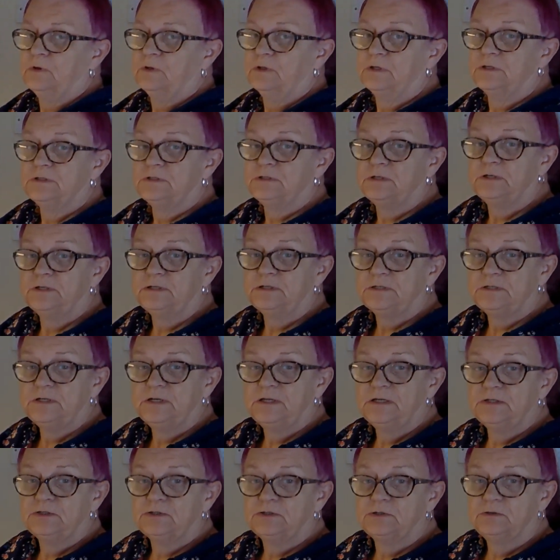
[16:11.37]
with this, and it's an
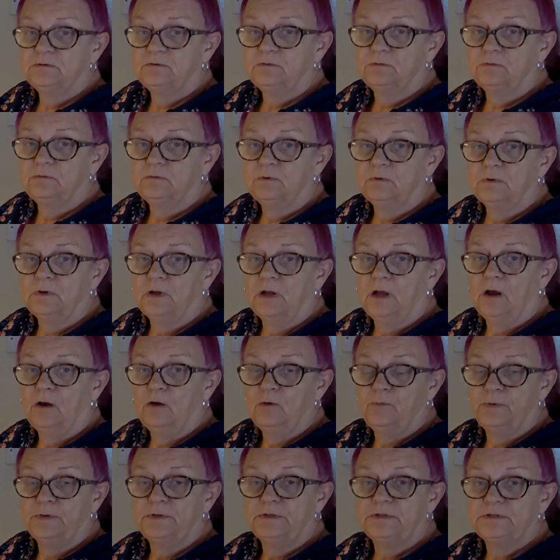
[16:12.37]
actual
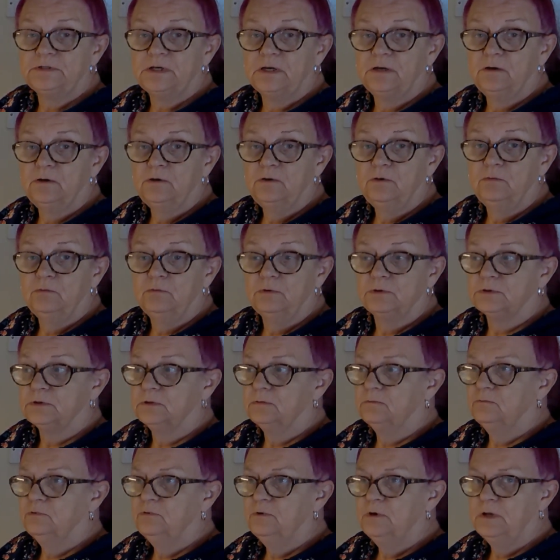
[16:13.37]
open toe, which
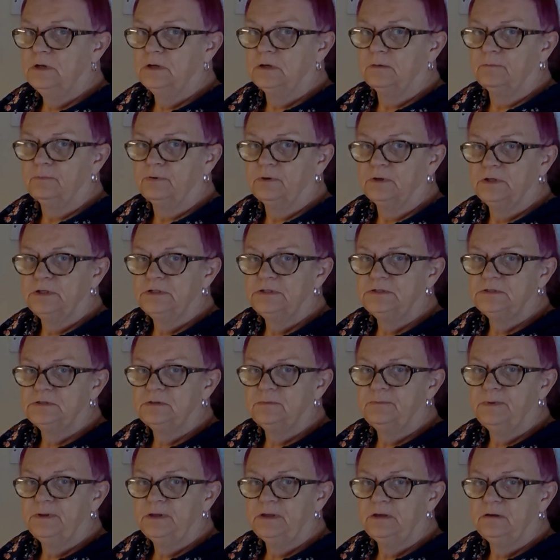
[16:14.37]
I'm really pleased
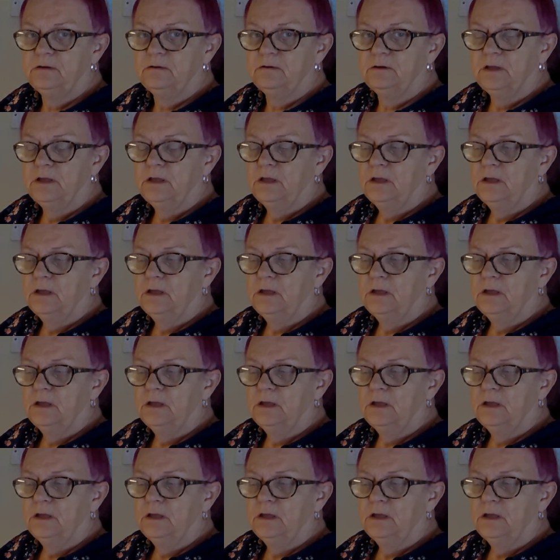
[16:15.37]
about.